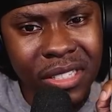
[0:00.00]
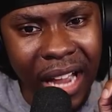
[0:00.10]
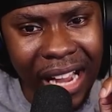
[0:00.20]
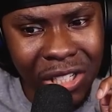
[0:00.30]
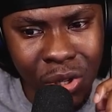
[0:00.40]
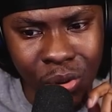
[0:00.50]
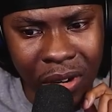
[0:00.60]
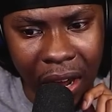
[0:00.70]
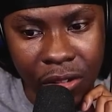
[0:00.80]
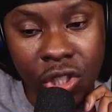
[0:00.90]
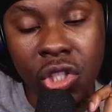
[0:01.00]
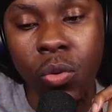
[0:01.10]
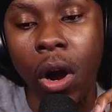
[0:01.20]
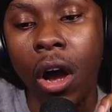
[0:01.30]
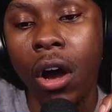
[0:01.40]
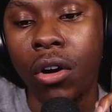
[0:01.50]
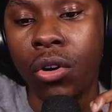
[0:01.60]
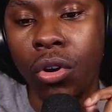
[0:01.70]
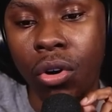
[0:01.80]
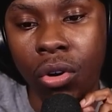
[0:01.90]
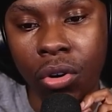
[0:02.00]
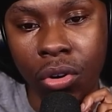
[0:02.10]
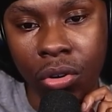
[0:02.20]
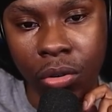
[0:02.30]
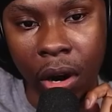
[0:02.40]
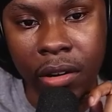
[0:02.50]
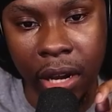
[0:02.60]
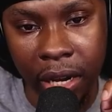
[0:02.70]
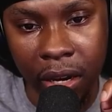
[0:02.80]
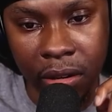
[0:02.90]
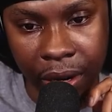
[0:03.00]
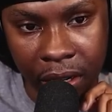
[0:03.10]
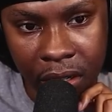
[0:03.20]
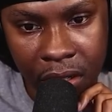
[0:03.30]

Ash call that? Squirtle. Okay.